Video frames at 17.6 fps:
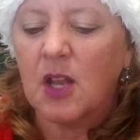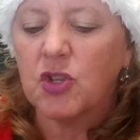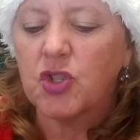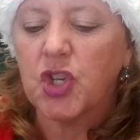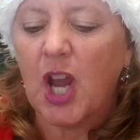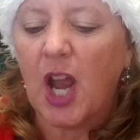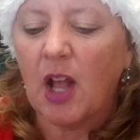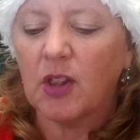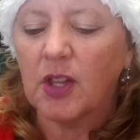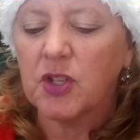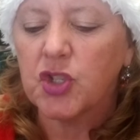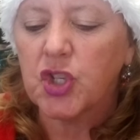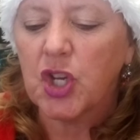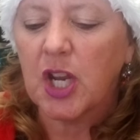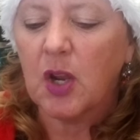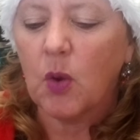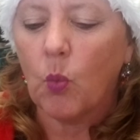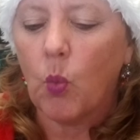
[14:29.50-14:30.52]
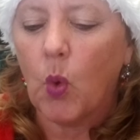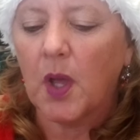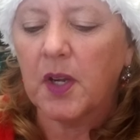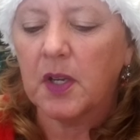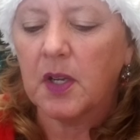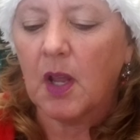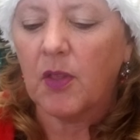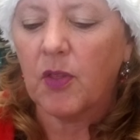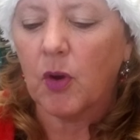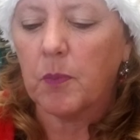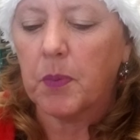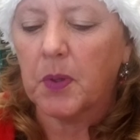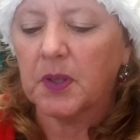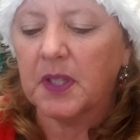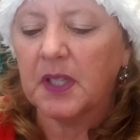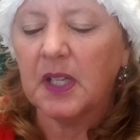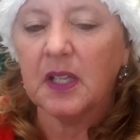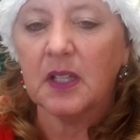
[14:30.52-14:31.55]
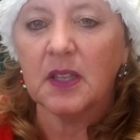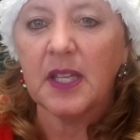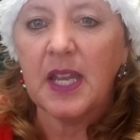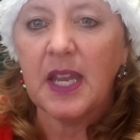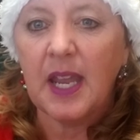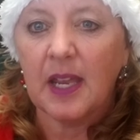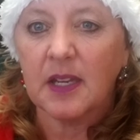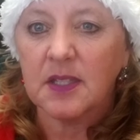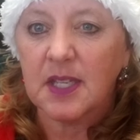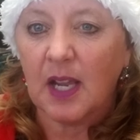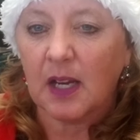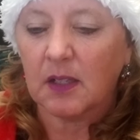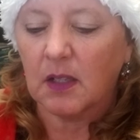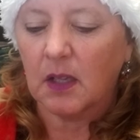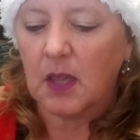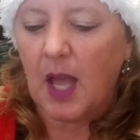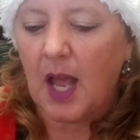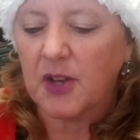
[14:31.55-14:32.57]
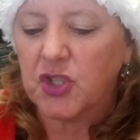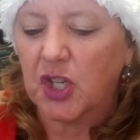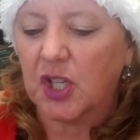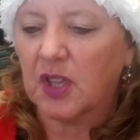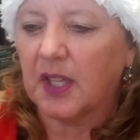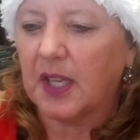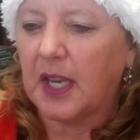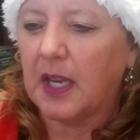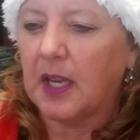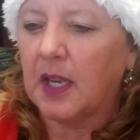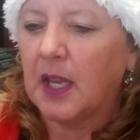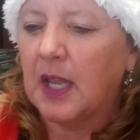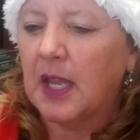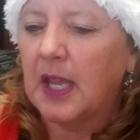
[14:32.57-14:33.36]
challenging one another politically and technologically.